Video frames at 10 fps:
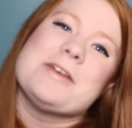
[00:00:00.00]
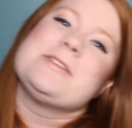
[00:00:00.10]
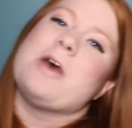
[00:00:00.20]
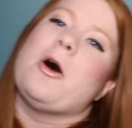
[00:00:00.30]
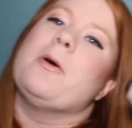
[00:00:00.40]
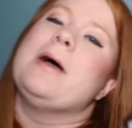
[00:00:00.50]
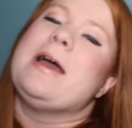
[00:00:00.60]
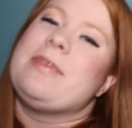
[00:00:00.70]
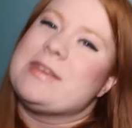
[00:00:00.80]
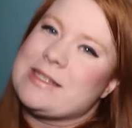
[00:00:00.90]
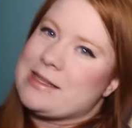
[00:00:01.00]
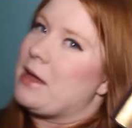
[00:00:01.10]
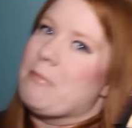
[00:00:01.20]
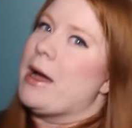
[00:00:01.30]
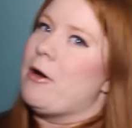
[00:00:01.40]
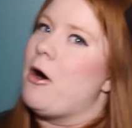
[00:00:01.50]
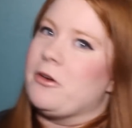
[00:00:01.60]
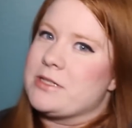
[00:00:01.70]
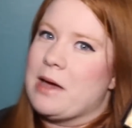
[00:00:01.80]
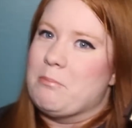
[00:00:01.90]
So this is like my
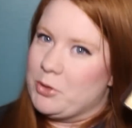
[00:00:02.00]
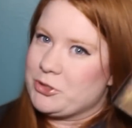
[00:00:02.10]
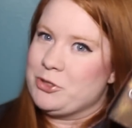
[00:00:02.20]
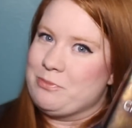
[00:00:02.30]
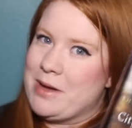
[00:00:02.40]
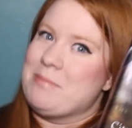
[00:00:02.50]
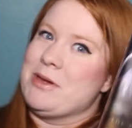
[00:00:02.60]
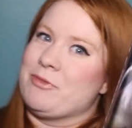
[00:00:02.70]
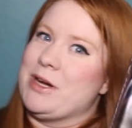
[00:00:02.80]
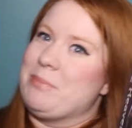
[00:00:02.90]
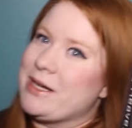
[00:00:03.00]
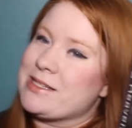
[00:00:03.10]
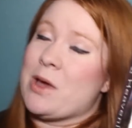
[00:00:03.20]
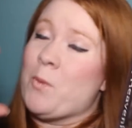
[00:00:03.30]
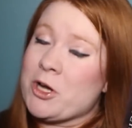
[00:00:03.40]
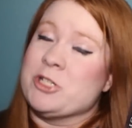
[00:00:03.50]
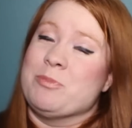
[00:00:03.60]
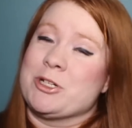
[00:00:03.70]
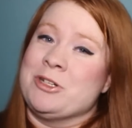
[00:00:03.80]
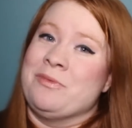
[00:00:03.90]
all-time BookTube made me read, because I watched a
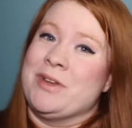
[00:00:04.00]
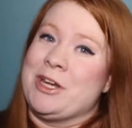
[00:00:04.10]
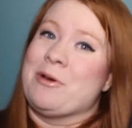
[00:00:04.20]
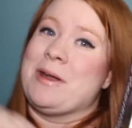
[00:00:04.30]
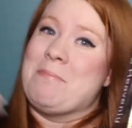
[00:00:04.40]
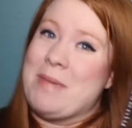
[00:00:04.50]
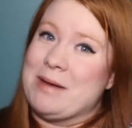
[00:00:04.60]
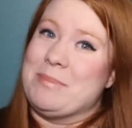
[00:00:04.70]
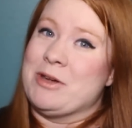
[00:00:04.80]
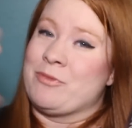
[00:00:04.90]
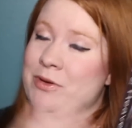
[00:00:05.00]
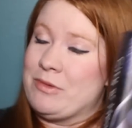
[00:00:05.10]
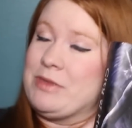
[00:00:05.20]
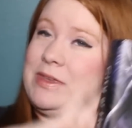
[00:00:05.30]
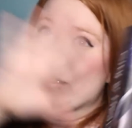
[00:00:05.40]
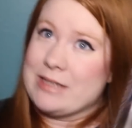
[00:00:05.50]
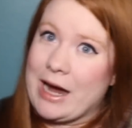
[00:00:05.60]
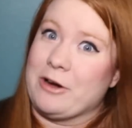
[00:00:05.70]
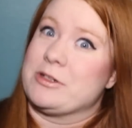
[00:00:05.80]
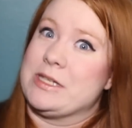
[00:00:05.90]
BookTube video and it made me reread the
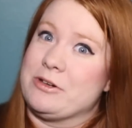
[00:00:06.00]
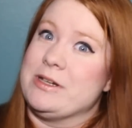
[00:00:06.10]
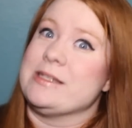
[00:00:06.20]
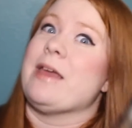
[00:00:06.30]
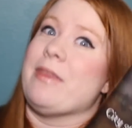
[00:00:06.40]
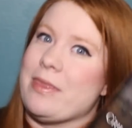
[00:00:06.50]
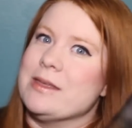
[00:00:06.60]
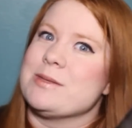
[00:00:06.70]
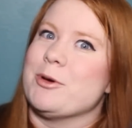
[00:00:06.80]
entire series and then this